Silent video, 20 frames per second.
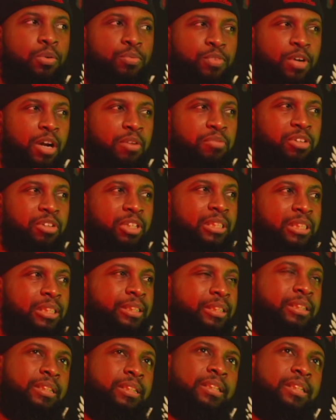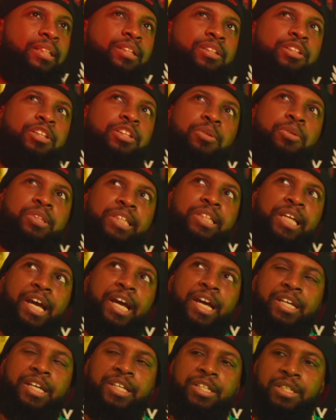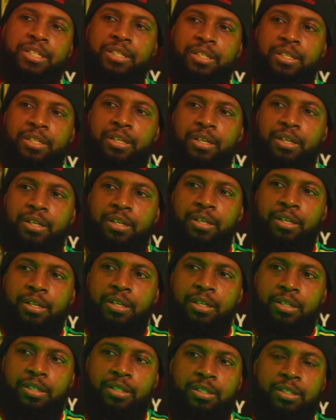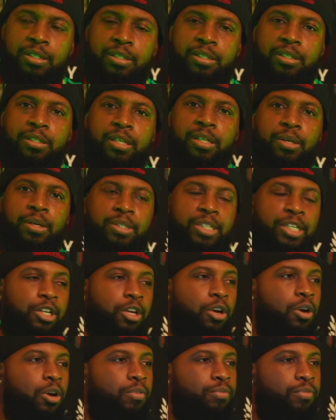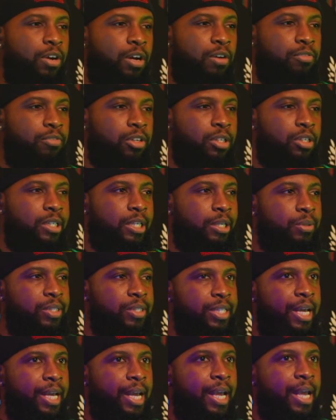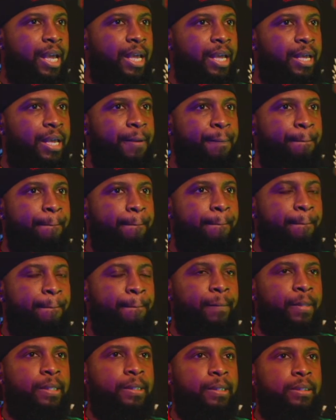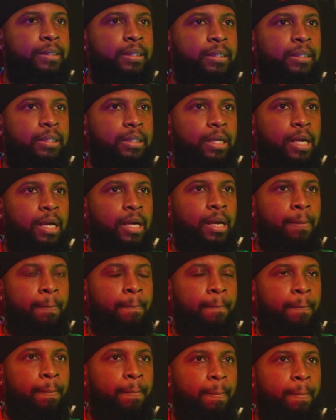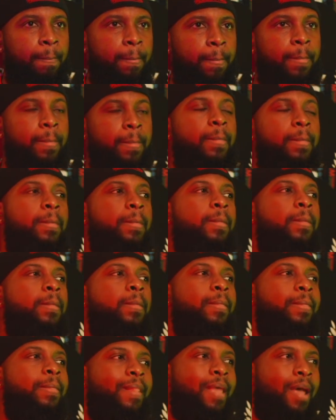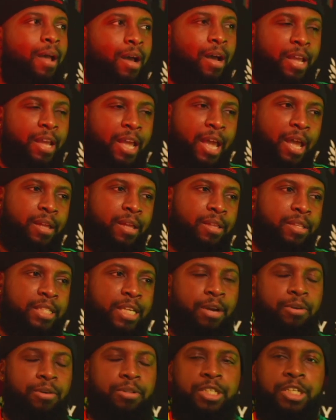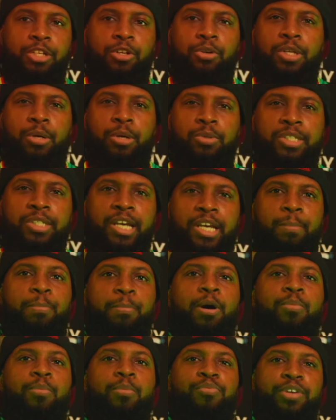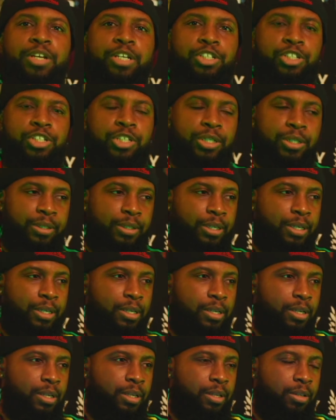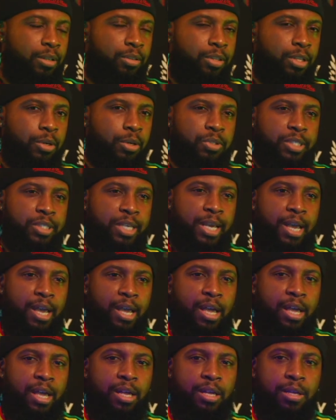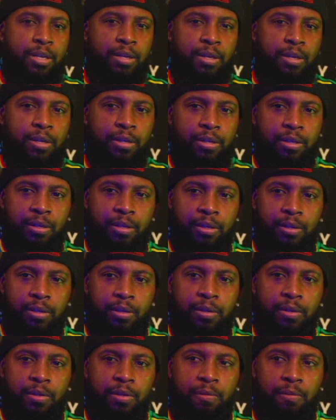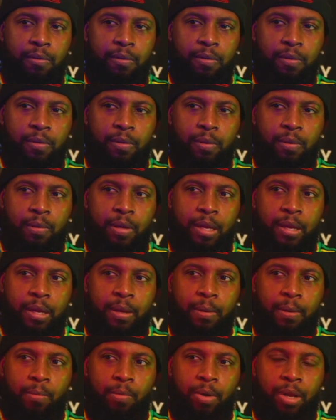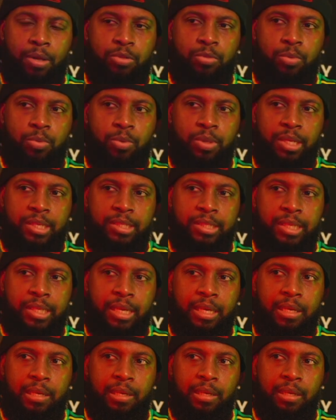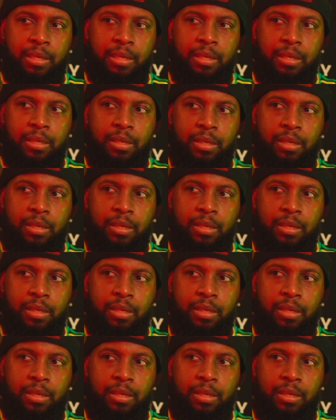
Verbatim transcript: The Godfather. They'll say they'll say The Godfather, they'll say um ah yeah, Tarantino, they'll say Pulp Fiction. They'll say uh what else will they say?